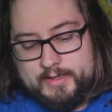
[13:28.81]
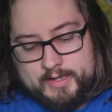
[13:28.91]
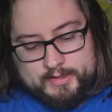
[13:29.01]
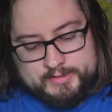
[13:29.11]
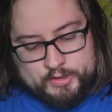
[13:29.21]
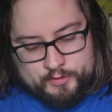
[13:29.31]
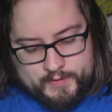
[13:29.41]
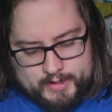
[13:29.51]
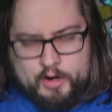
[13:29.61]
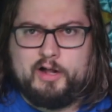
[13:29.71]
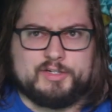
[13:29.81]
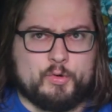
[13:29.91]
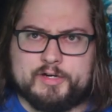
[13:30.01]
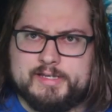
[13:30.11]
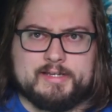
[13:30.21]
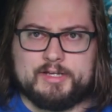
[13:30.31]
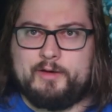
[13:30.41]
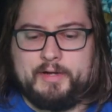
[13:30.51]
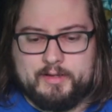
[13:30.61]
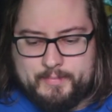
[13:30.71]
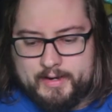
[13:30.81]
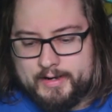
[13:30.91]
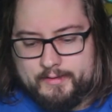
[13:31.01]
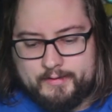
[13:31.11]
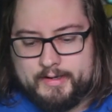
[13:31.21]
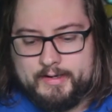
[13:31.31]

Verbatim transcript: and so you're thinking, all oh, towards the end, it's all built. I'm like, oh, they're